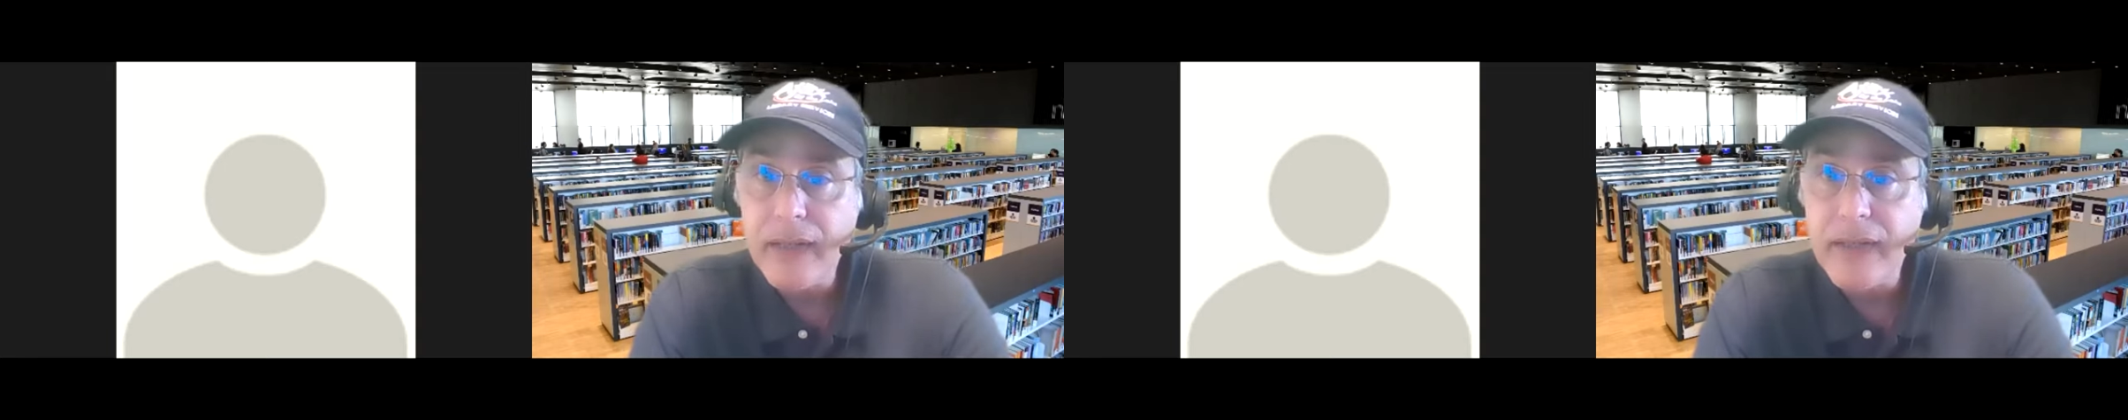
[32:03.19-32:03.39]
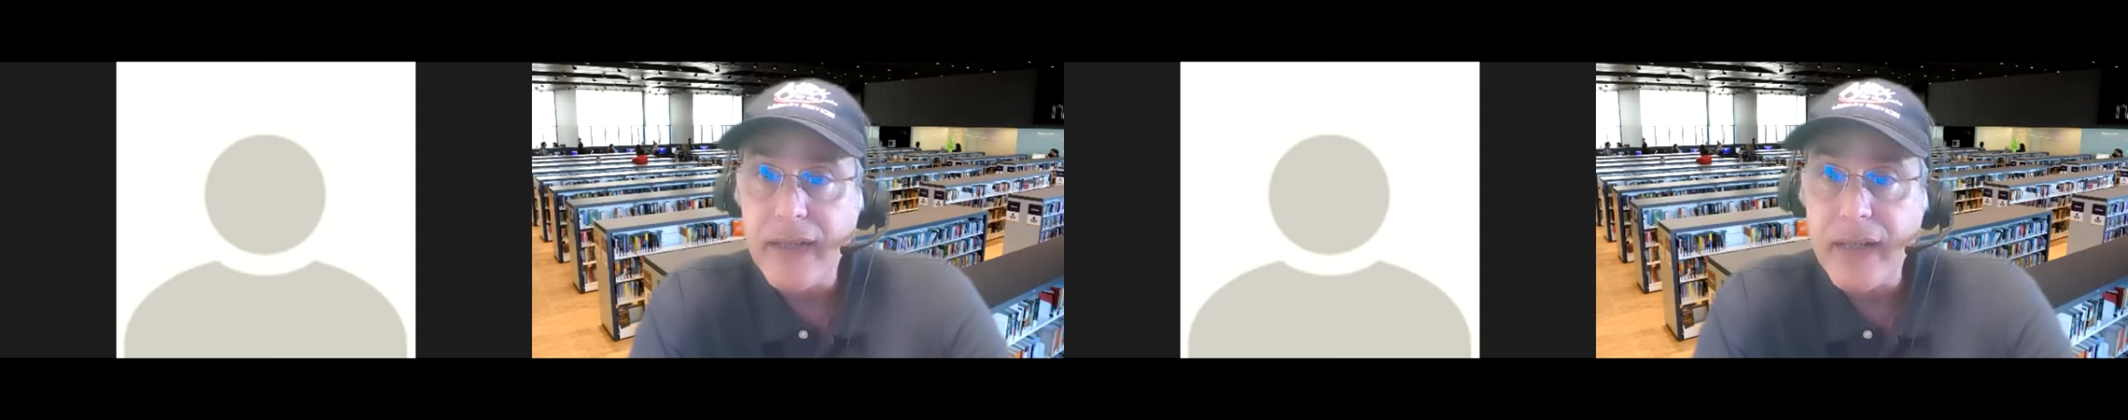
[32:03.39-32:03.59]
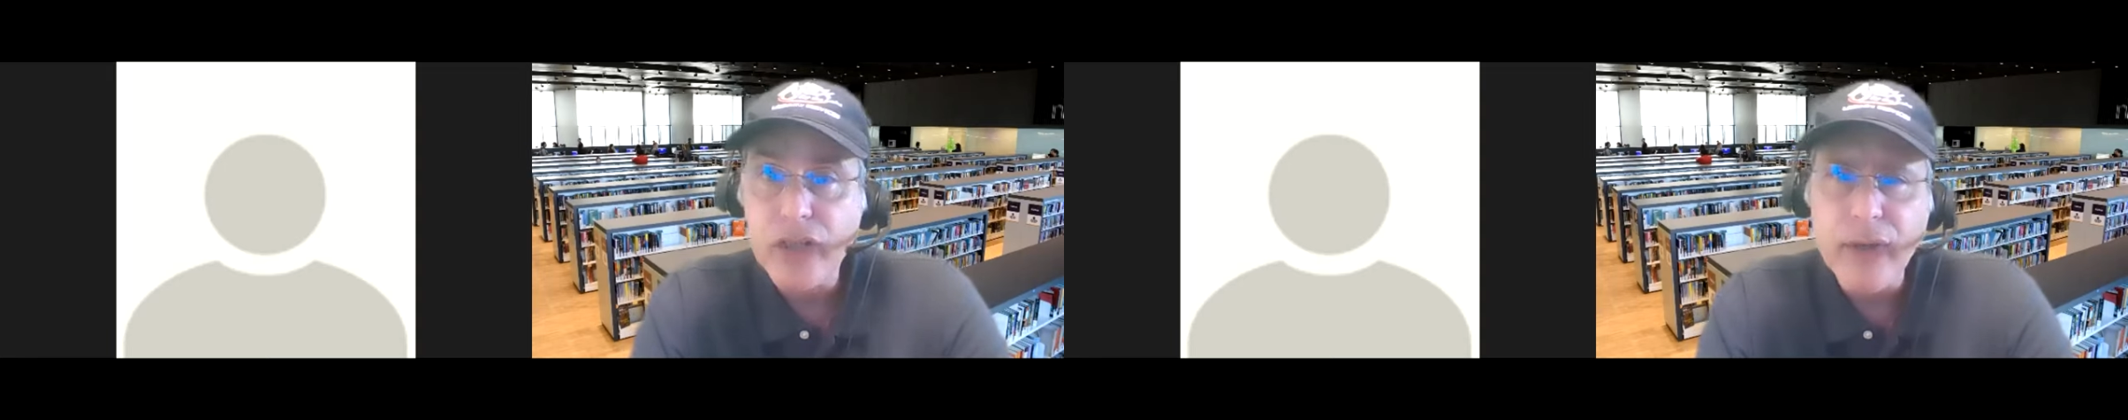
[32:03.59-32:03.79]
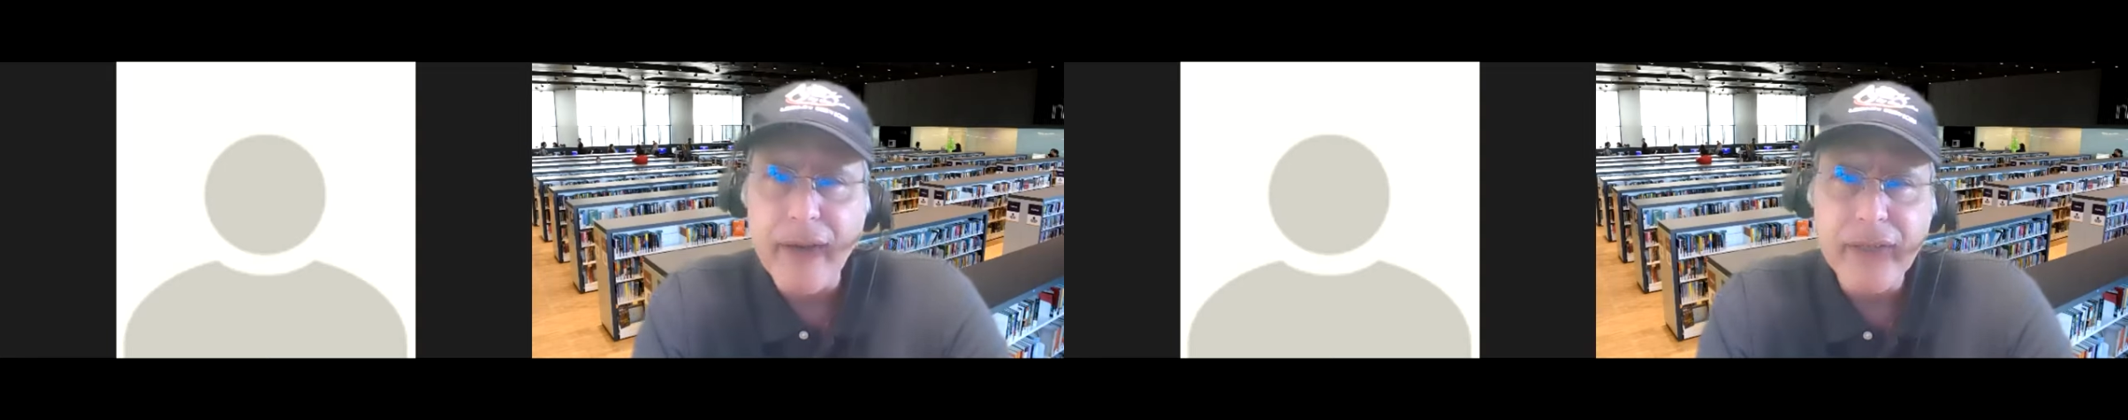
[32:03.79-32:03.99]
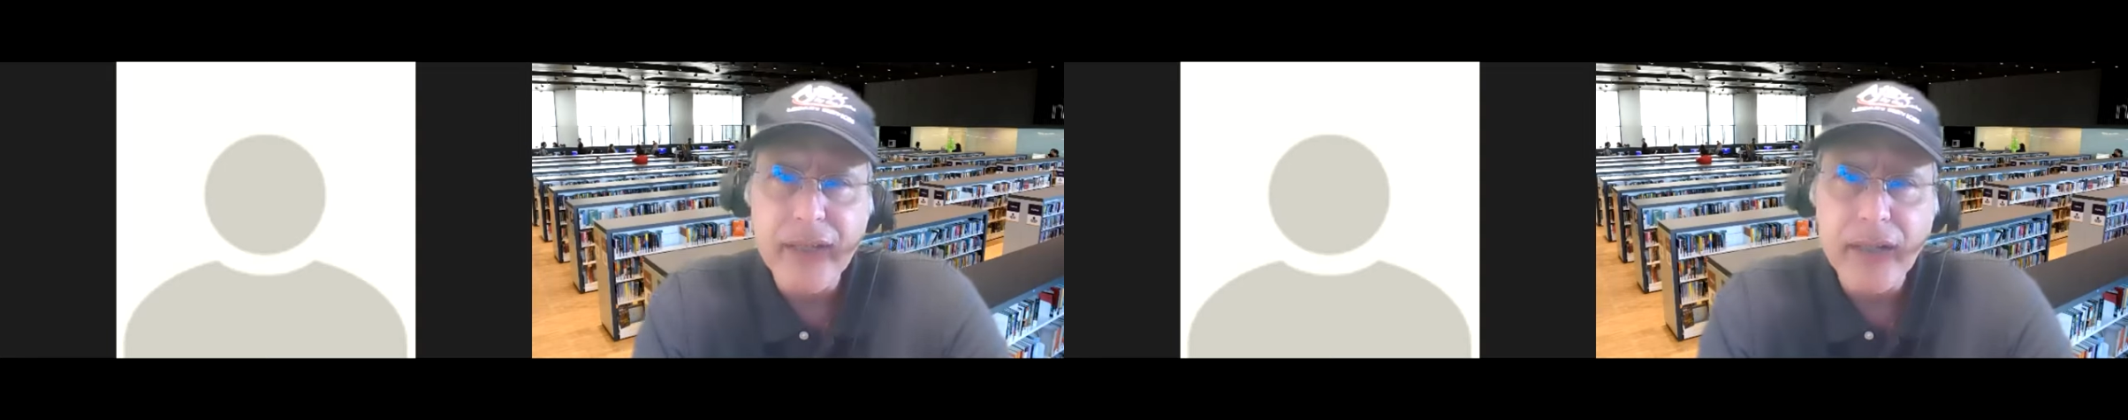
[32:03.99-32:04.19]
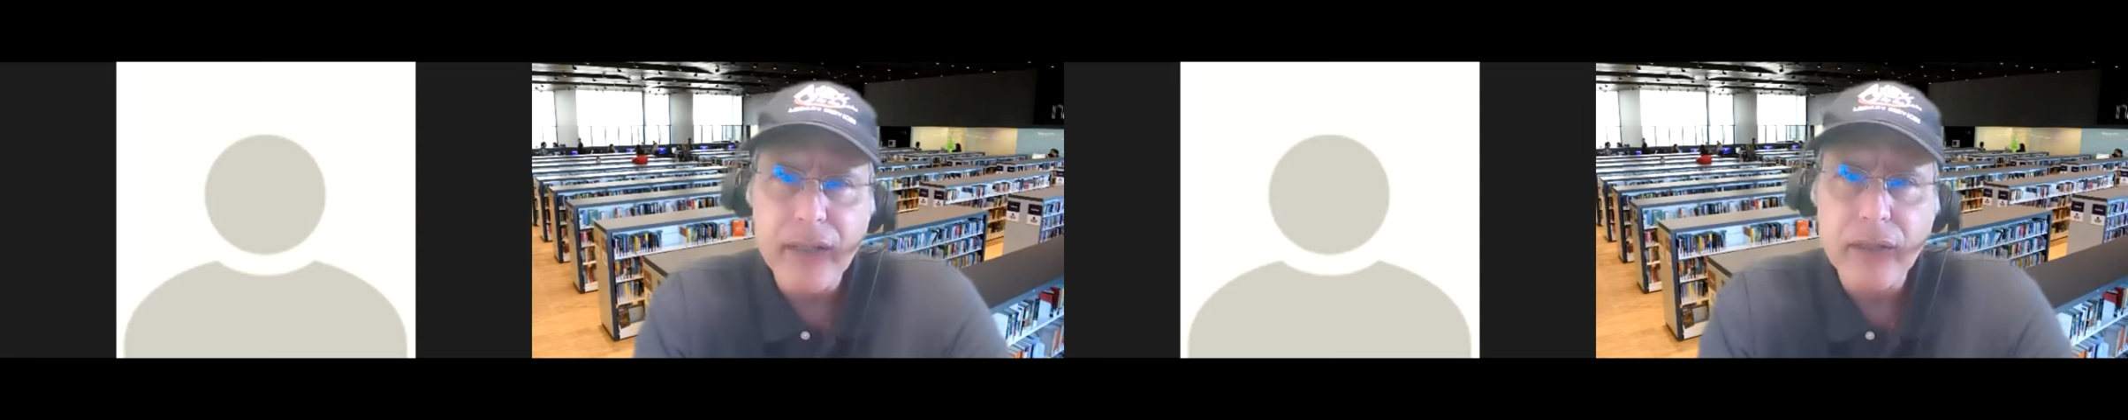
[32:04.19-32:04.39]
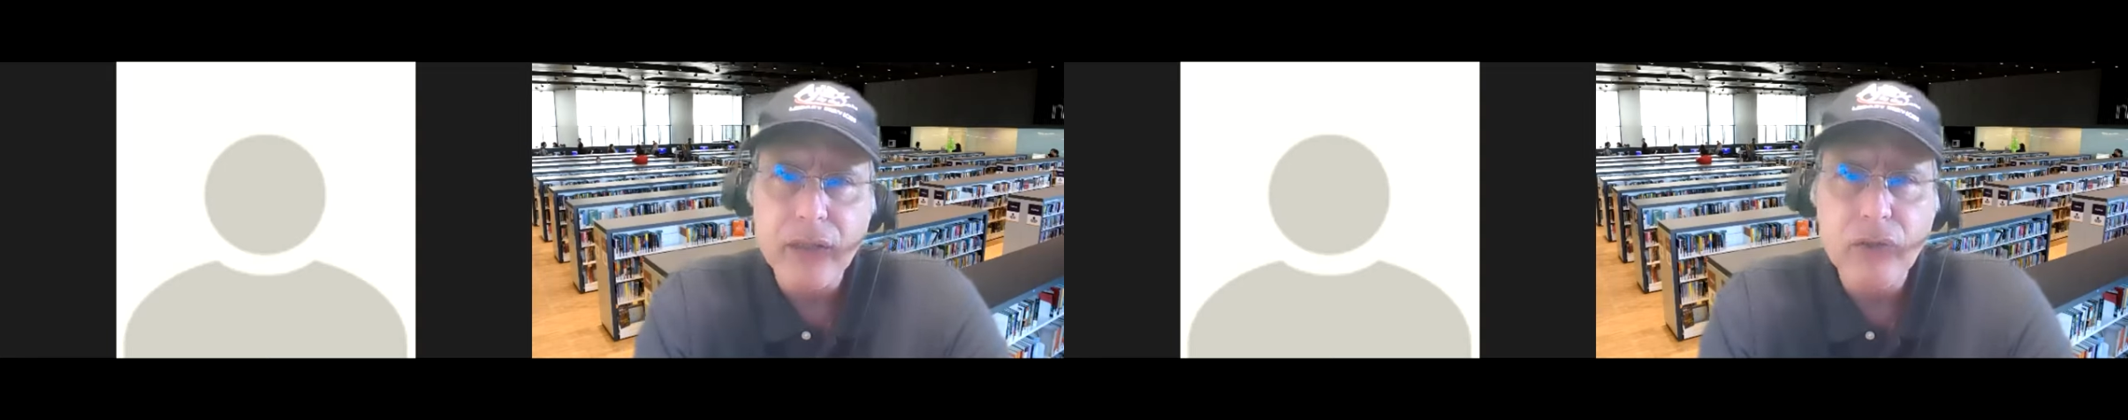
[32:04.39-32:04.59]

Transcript: say, do you have any other